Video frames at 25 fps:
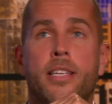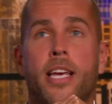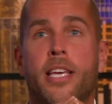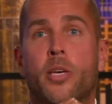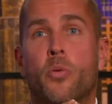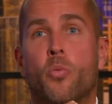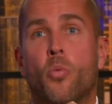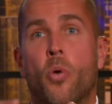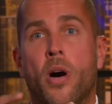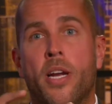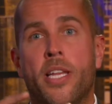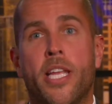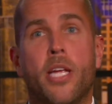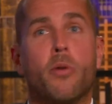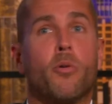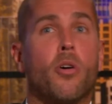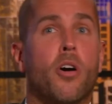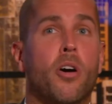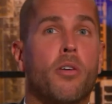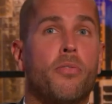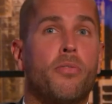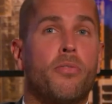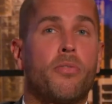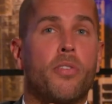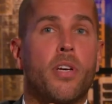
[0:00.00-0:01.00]
take 1 year
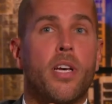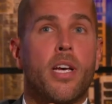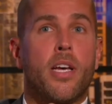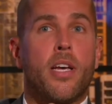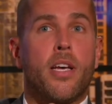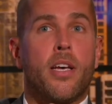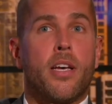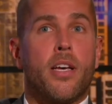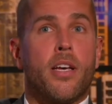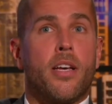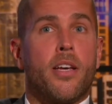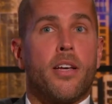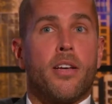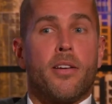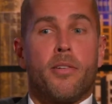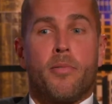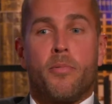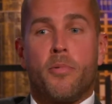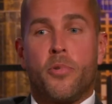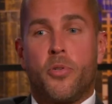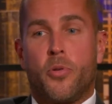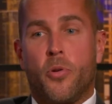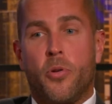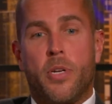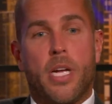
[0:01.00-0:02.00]
off,
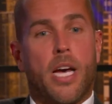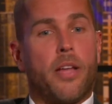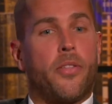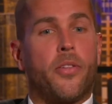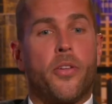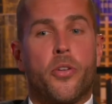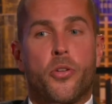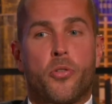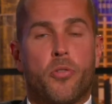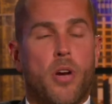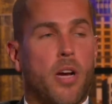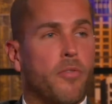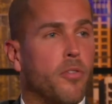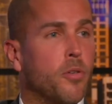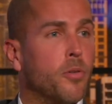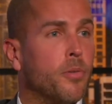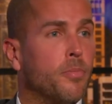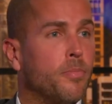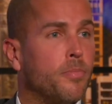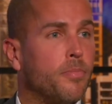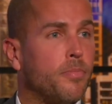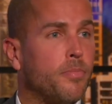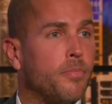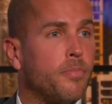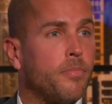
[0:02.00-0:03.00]
do nothing, travel.
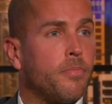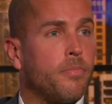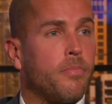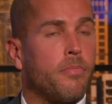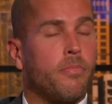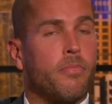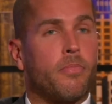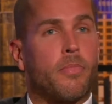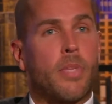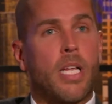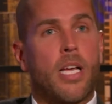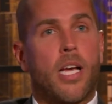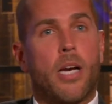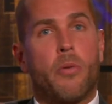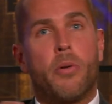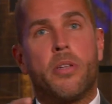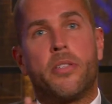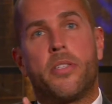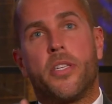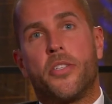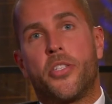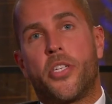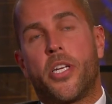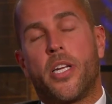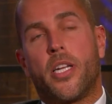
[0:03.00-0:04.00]
I went
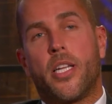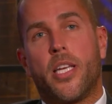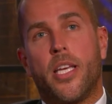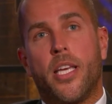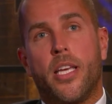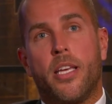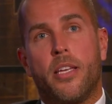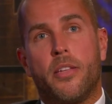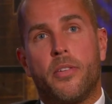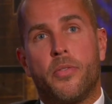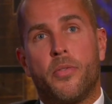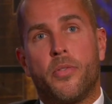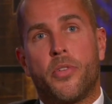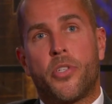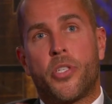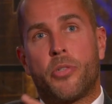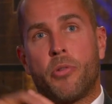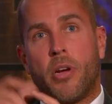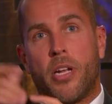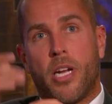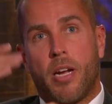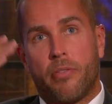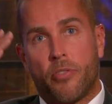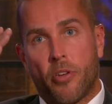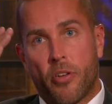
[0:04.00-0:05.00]
to Chile
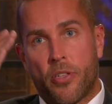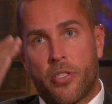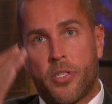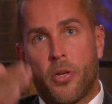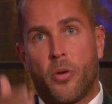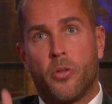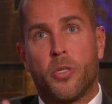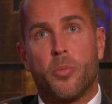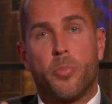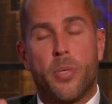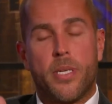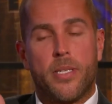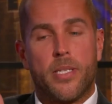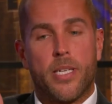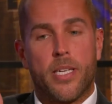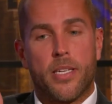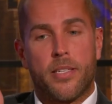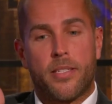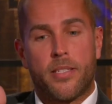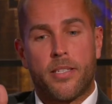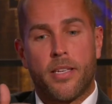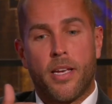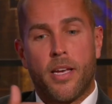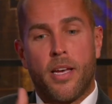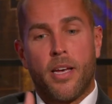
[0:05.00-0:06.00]
straight after I sold the
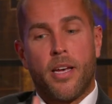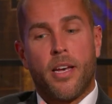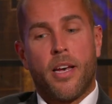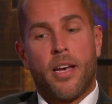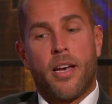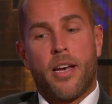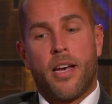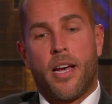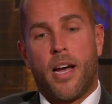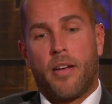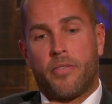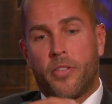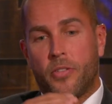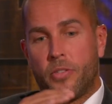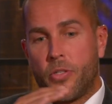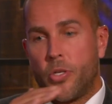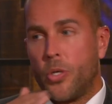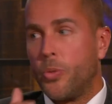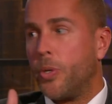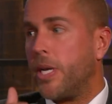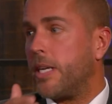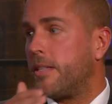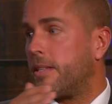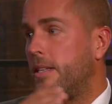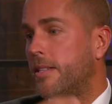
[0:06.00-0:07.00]
business. After 2
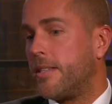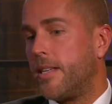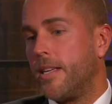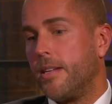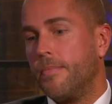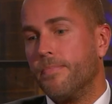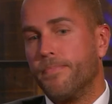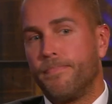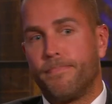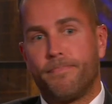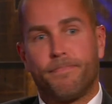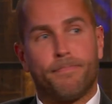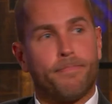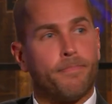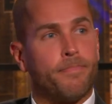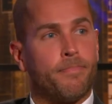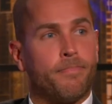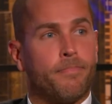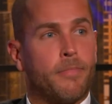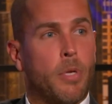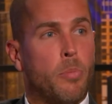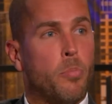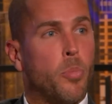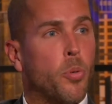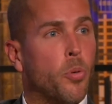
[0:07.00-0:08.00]
weeks, I said,
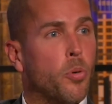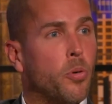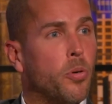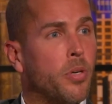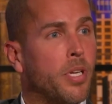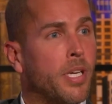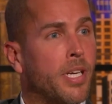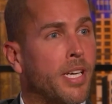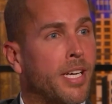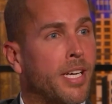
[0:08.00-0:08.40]
I'm bored.